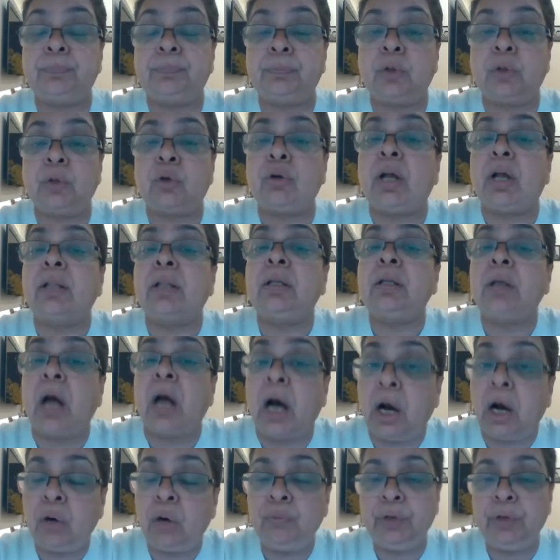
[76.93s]
or rather
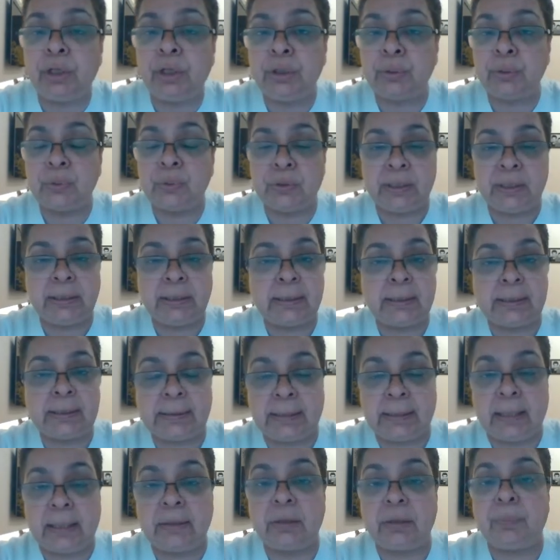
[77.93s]
how we are using the
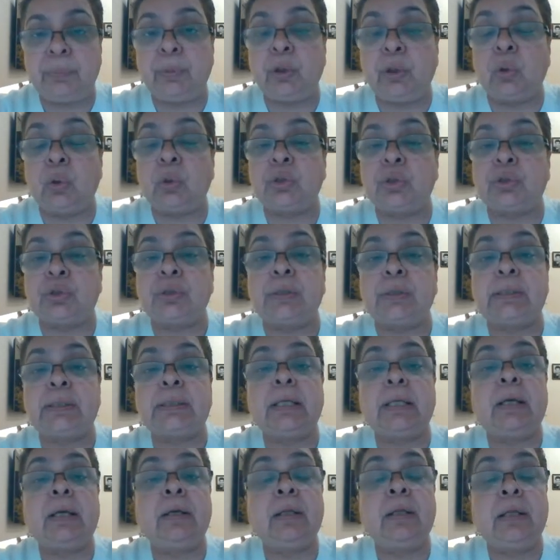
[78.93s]
standard precautions.
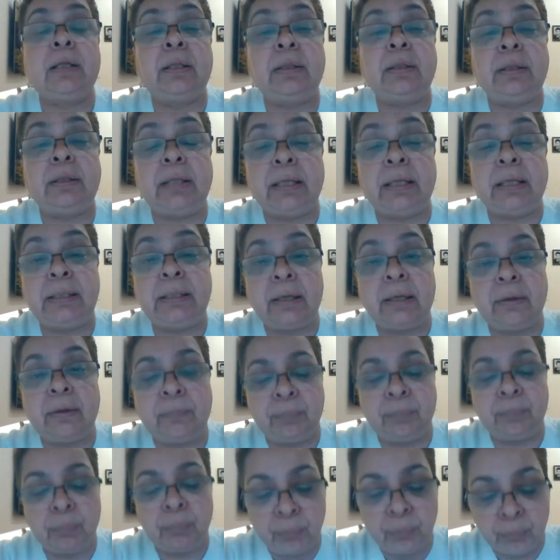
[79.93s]
Then
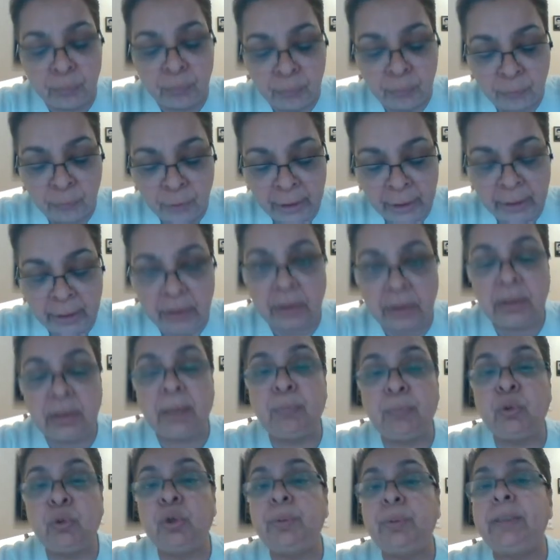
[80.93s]
here
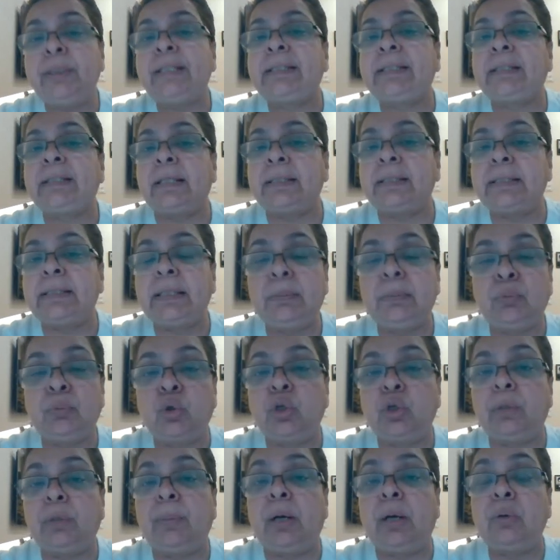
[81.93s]
I'm going to be discussing
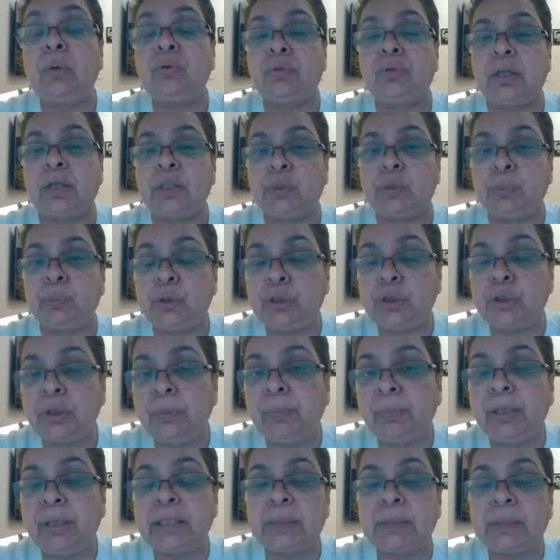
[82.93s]
more about
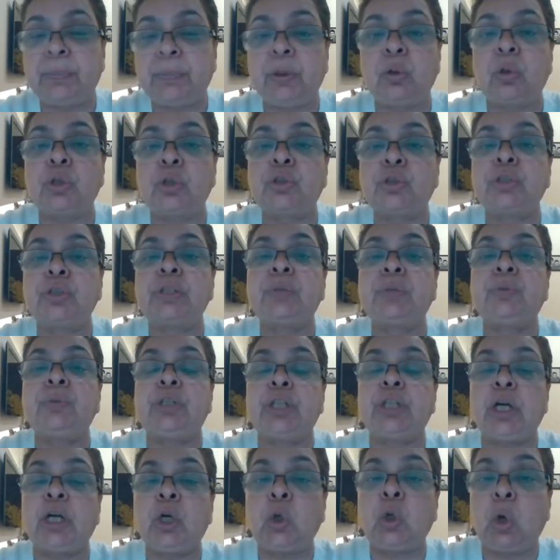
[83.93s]
transmission-based precautions, which
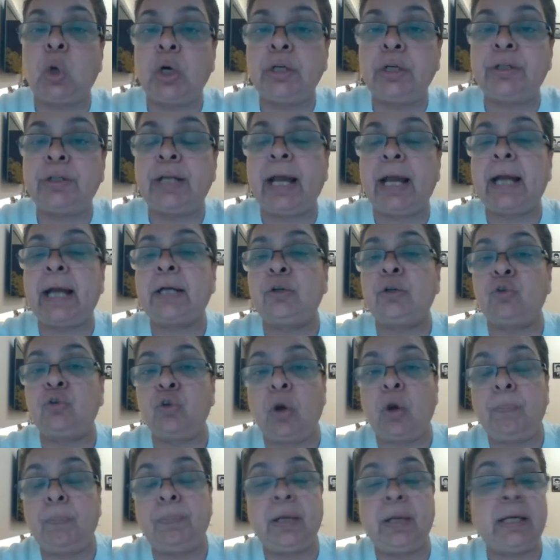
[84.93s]
are contact,
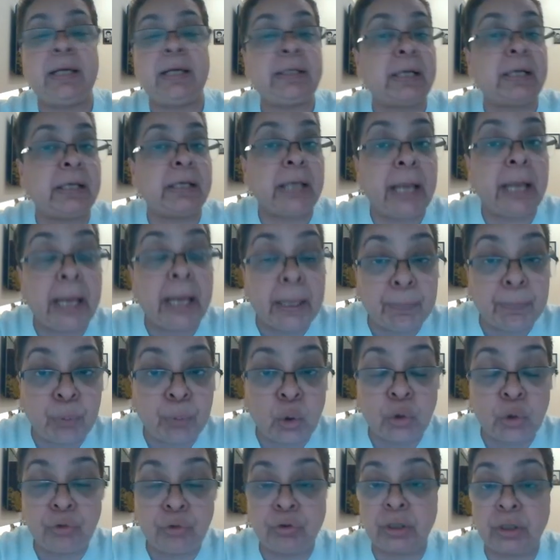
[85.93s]
droplet, and
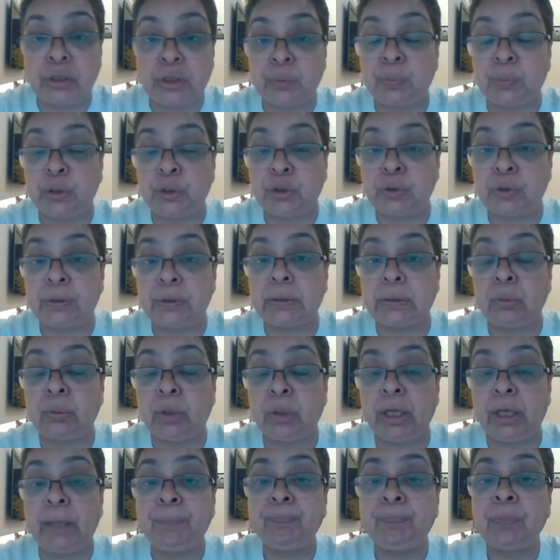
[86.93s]
airborne transmissions.
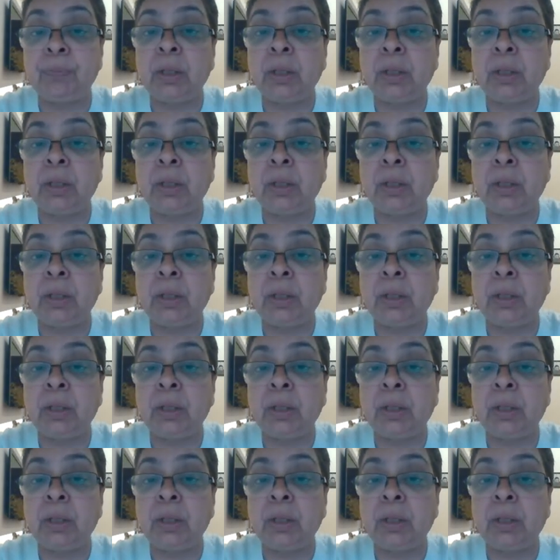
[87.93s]
Okay,